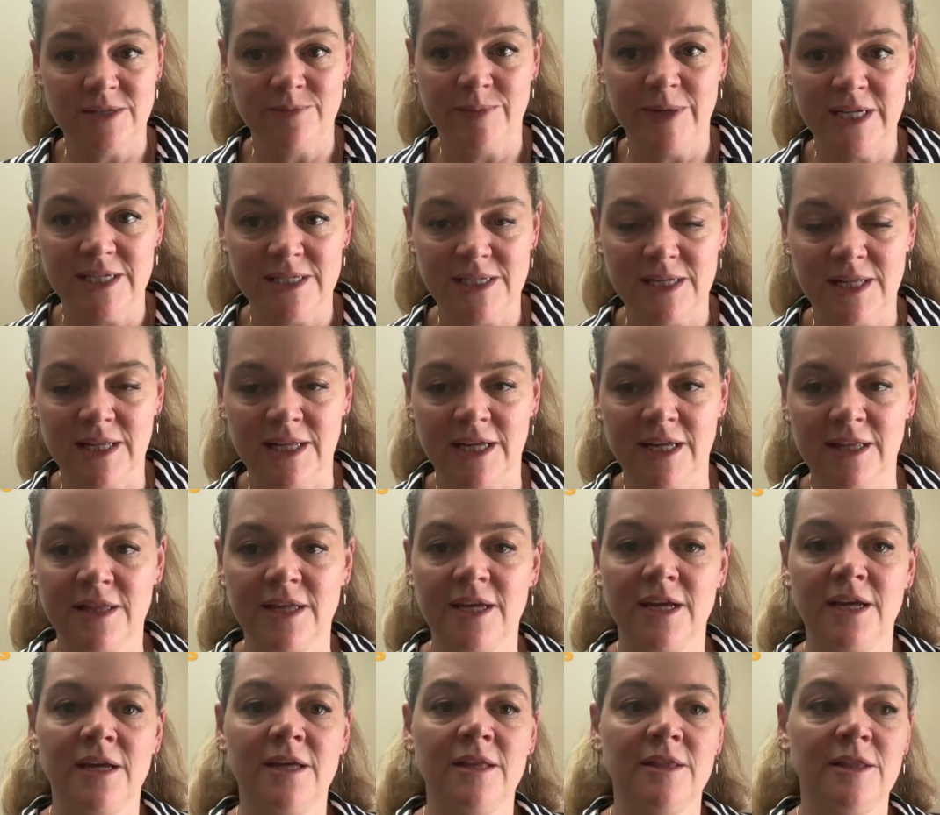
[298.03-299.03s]
Basically,
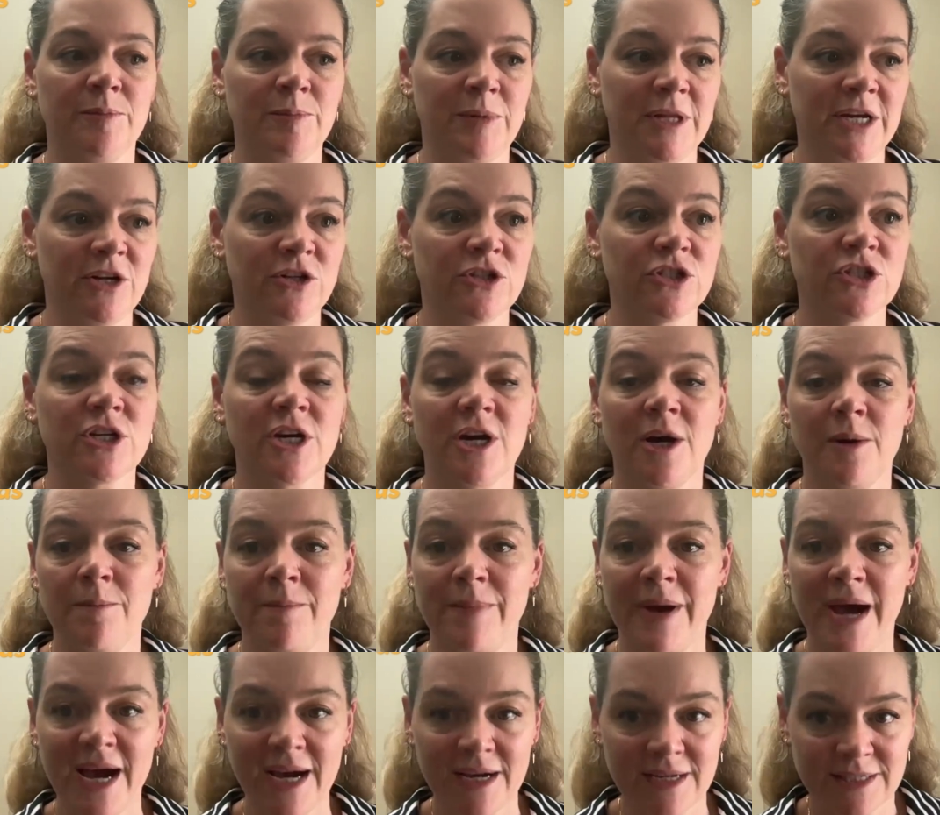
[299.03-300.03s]
the players come
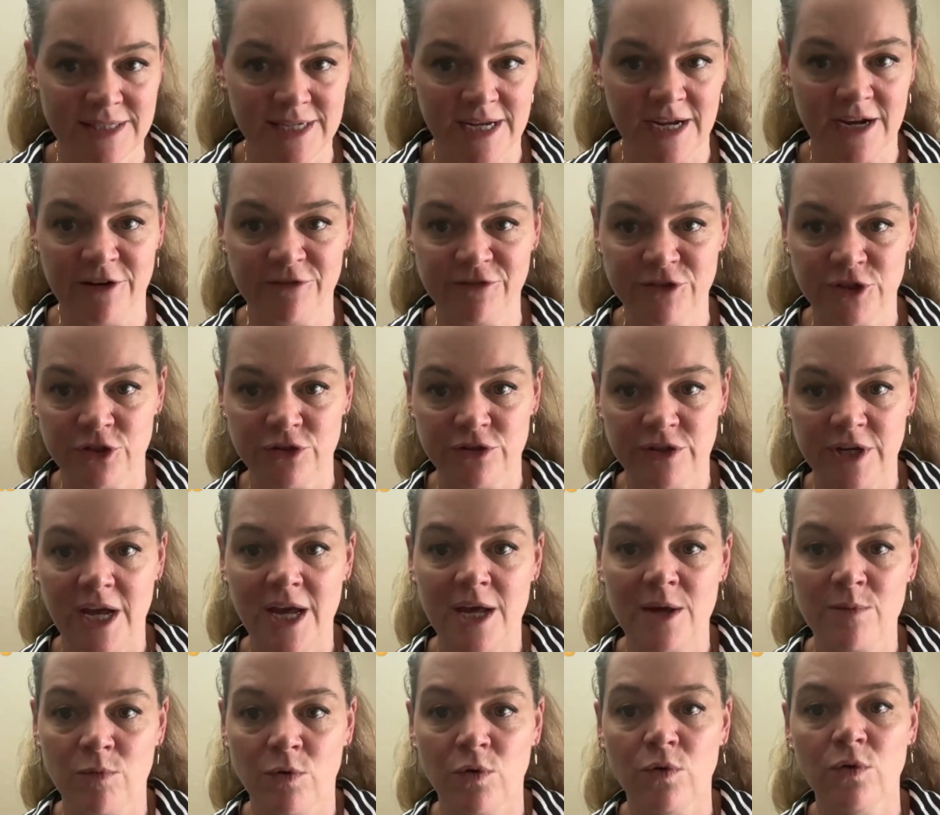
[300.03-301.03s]
back day after
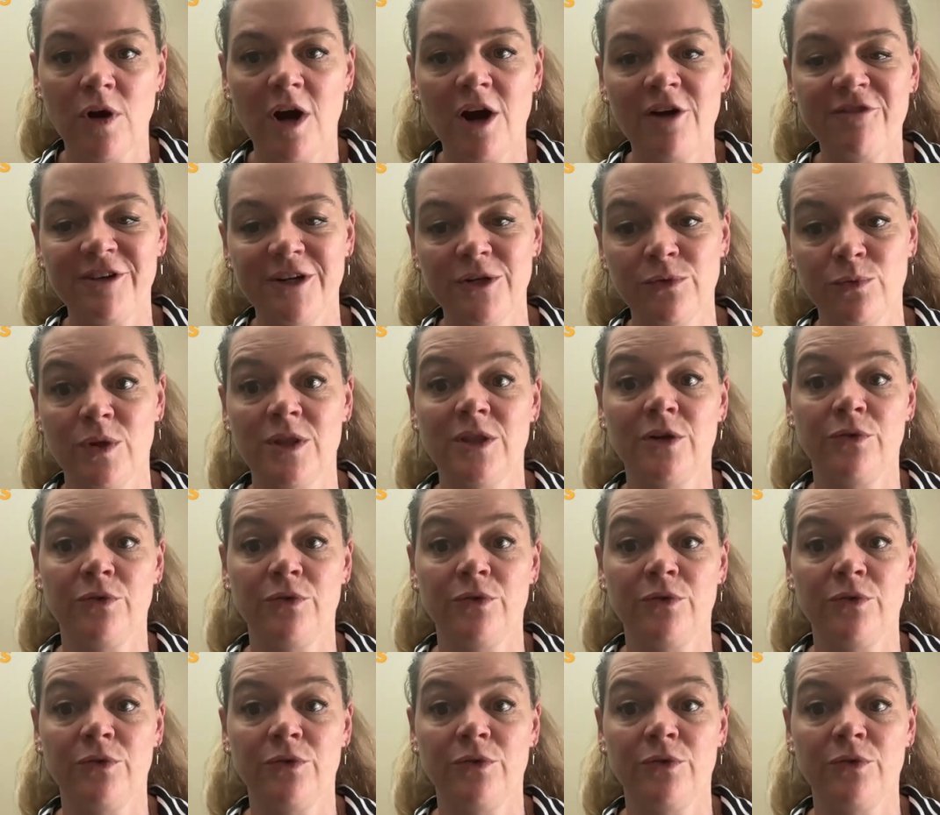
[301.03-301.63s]
day more often when the